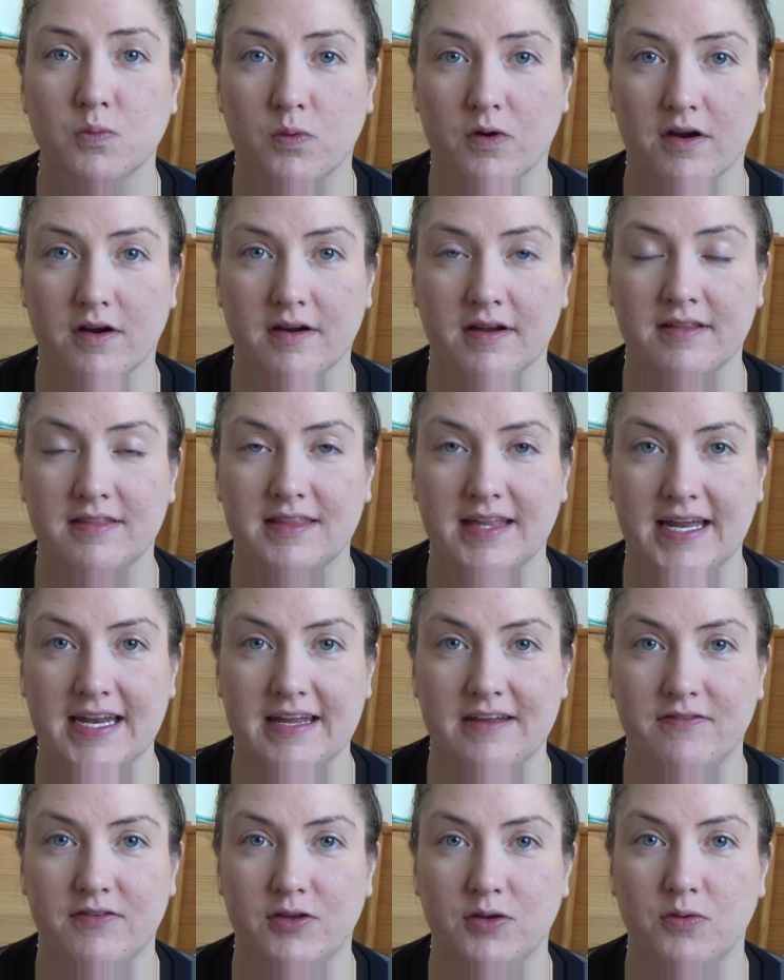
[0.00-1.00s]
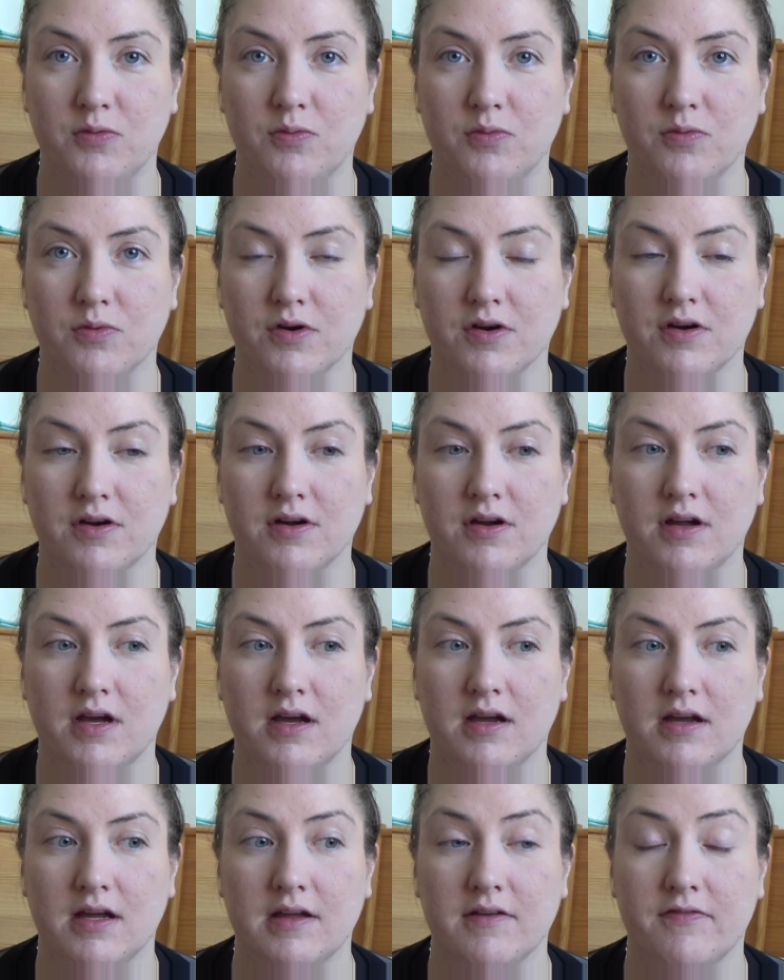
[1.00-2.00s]
were that if
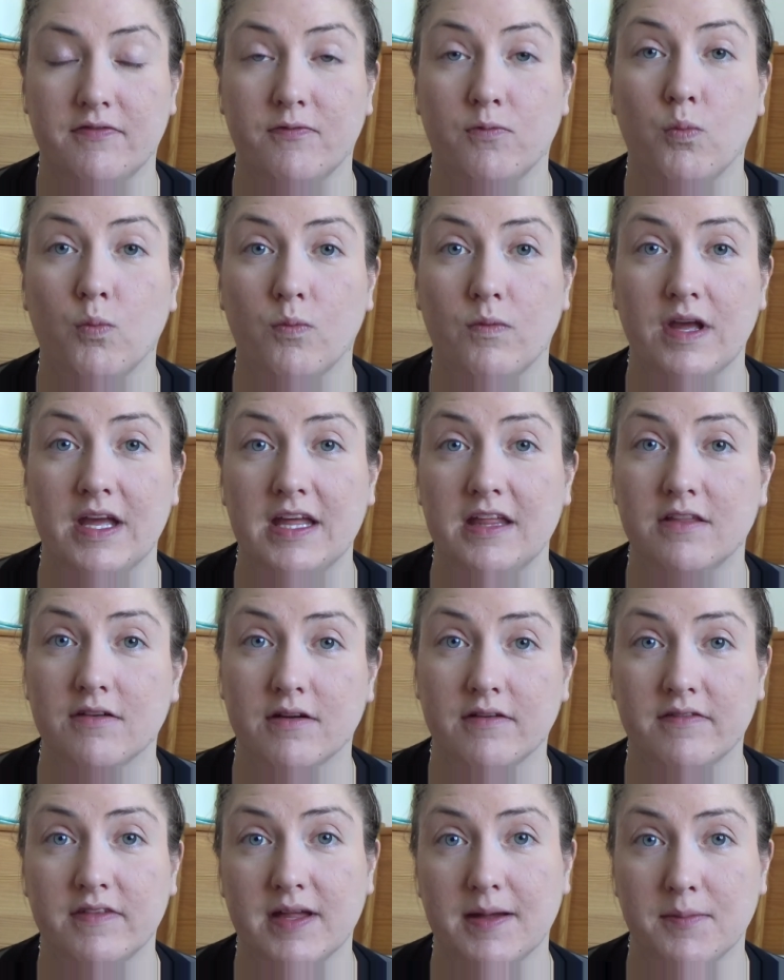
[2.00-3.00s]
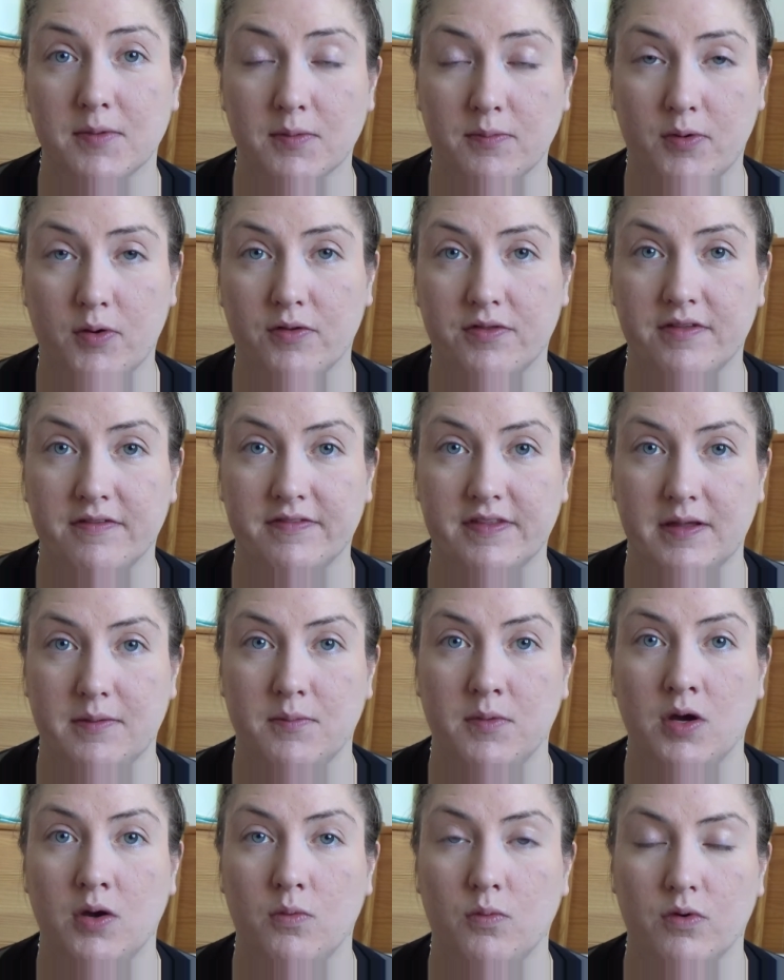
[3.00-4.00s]
either of them or both of
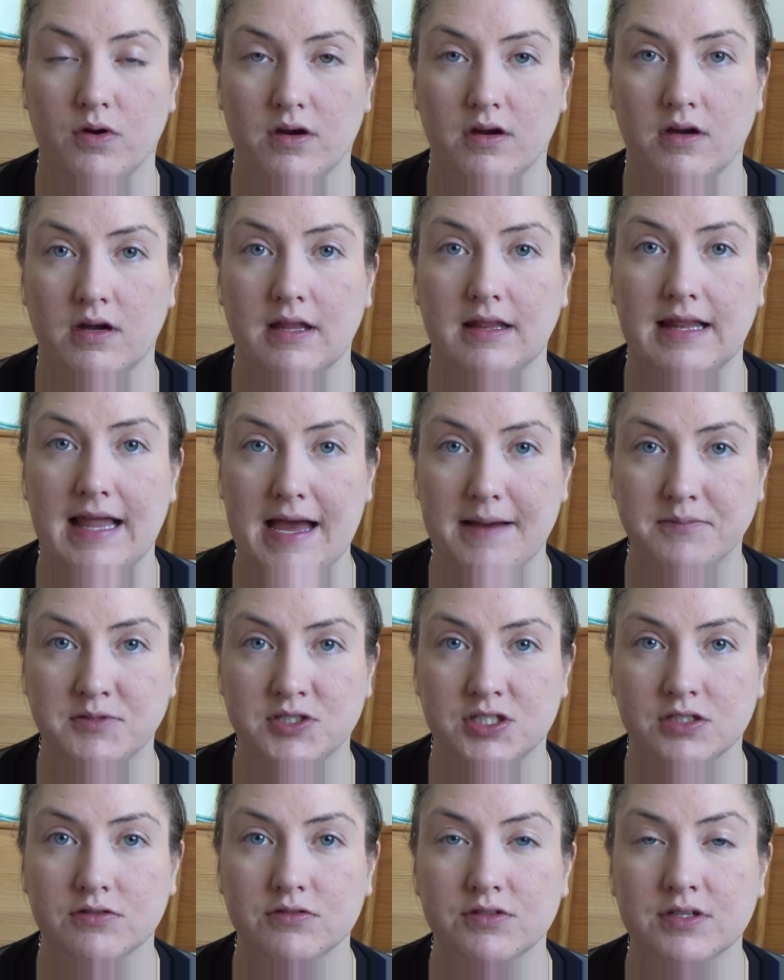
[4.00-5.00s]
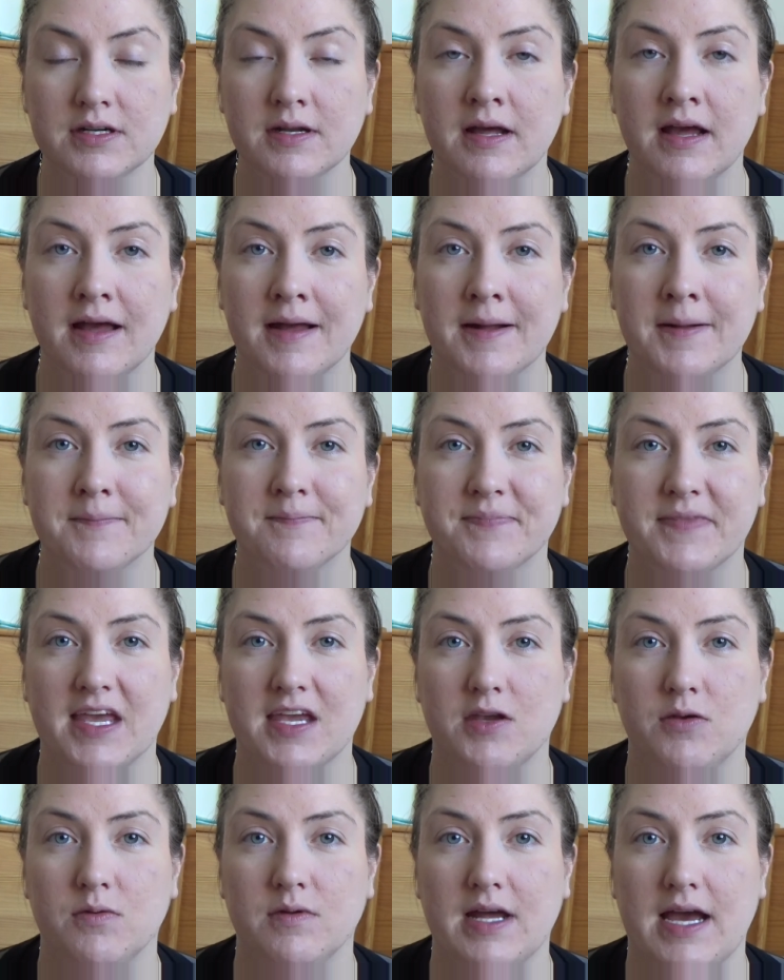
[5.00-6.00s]
them were lap children, that
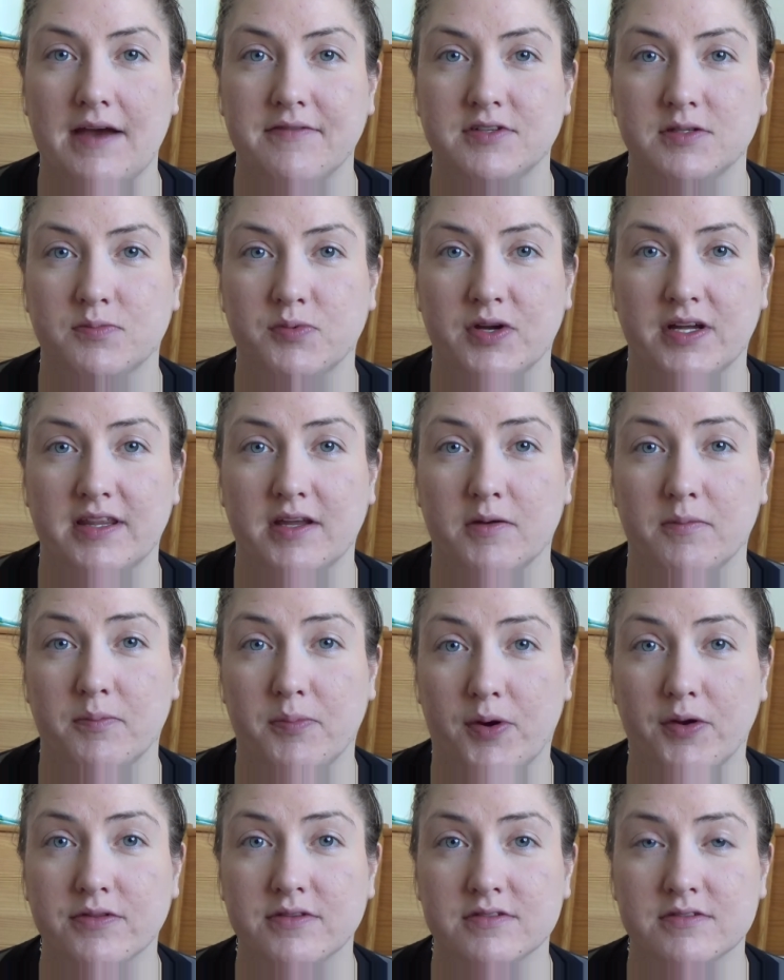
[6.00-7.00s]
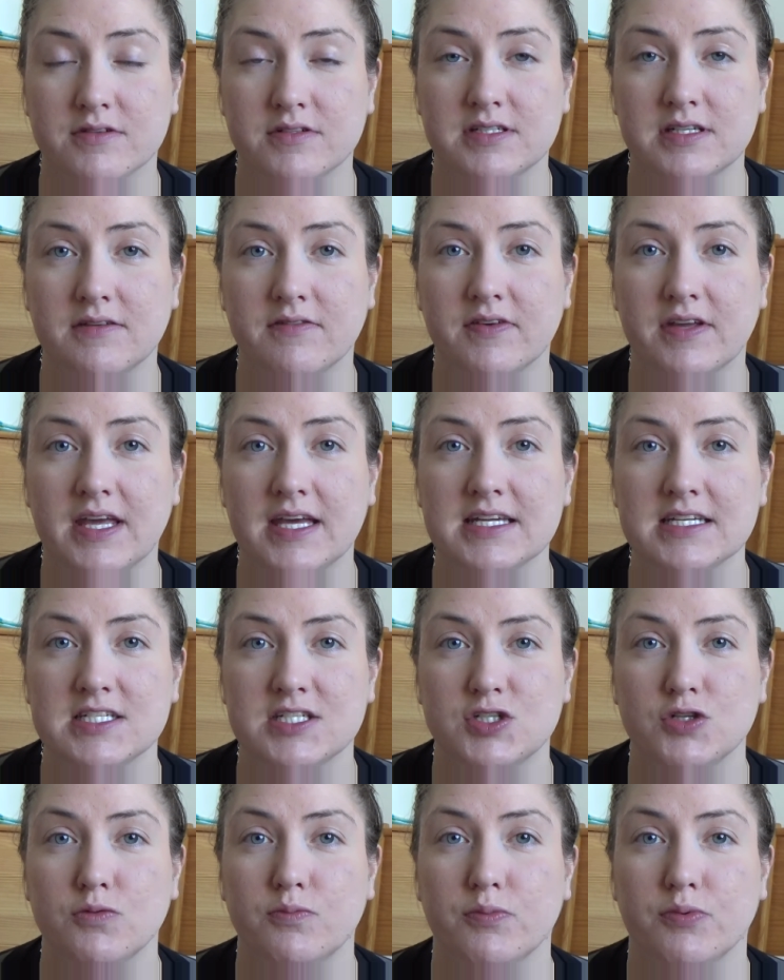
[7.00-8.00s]
you would have to bring their birth certificate
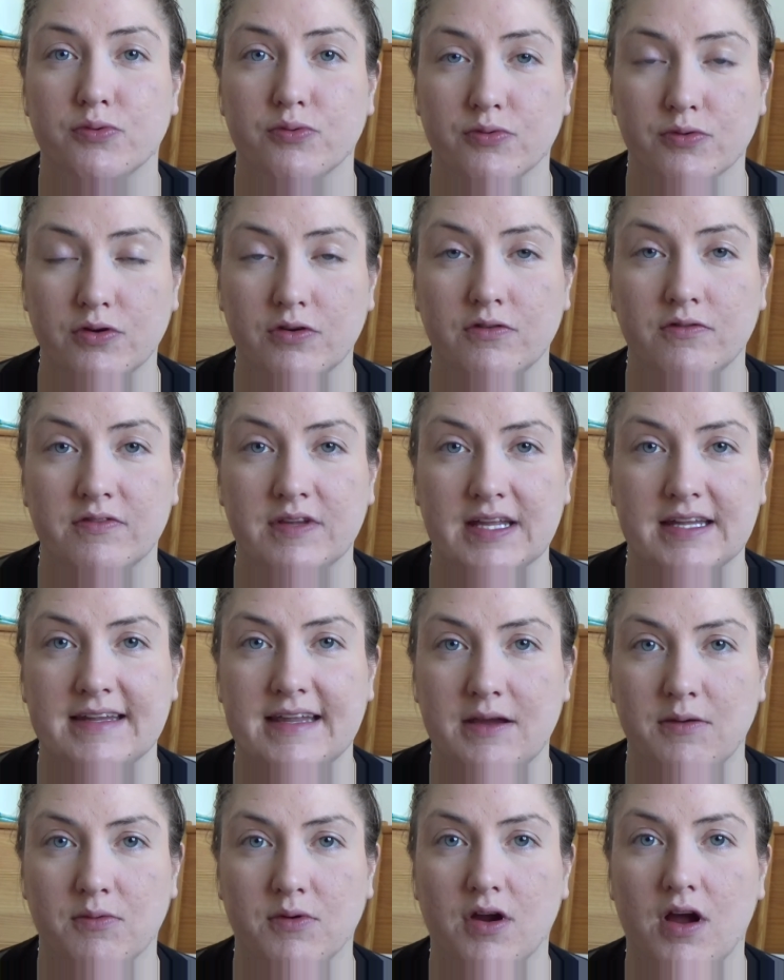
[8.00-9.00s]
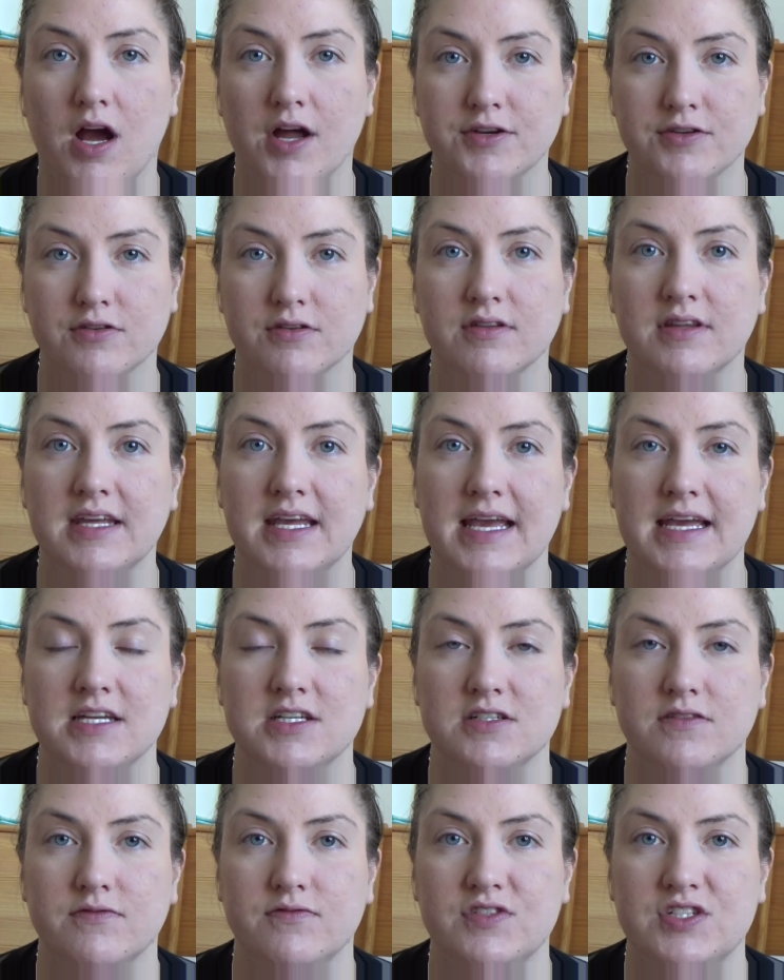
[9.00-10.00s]
to prove that they were under the
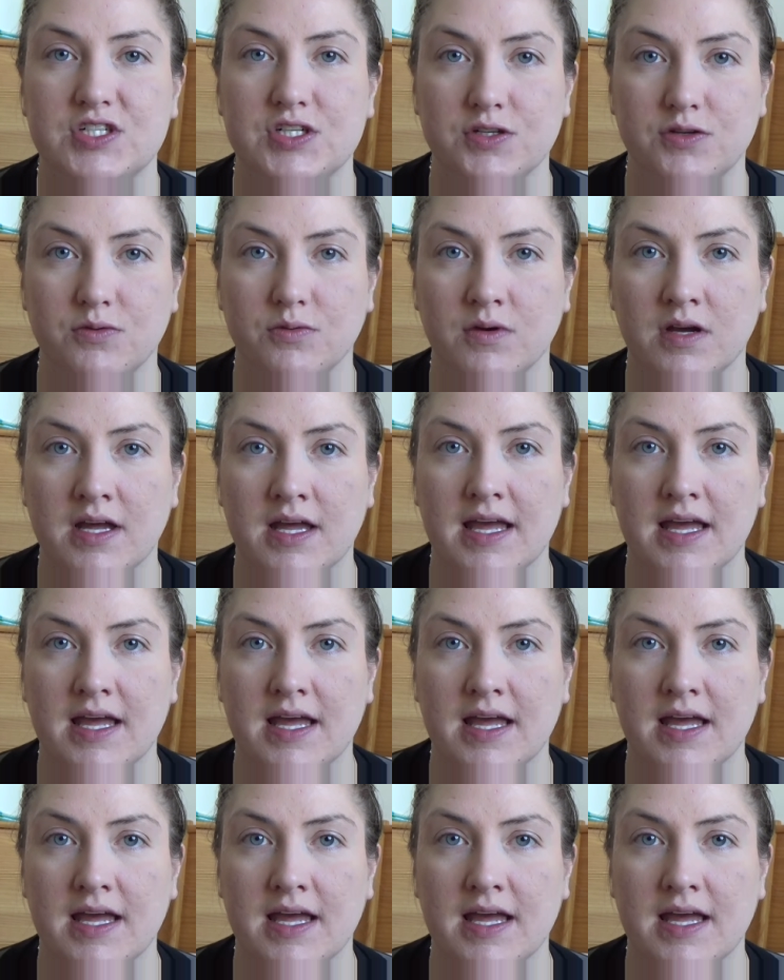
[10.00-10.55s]
age of 2.